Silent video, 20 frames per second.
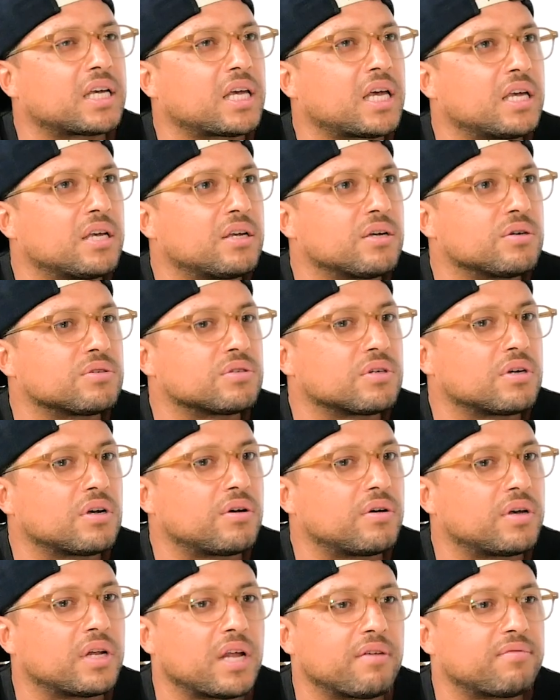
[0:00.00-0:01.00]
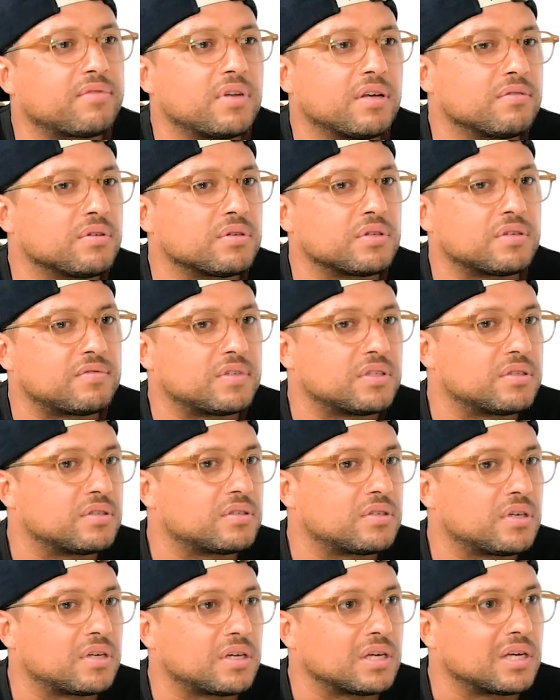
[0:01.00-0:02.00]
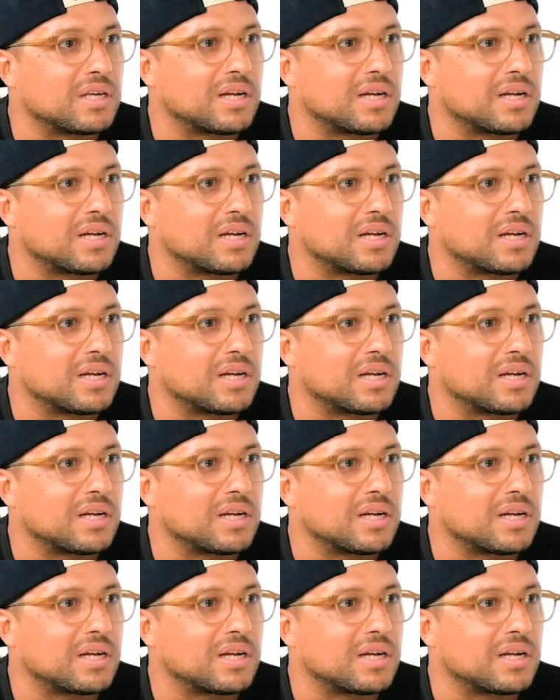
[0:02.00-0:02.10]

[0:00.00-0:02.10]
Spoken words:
8 years ago, and I've never lived in the city,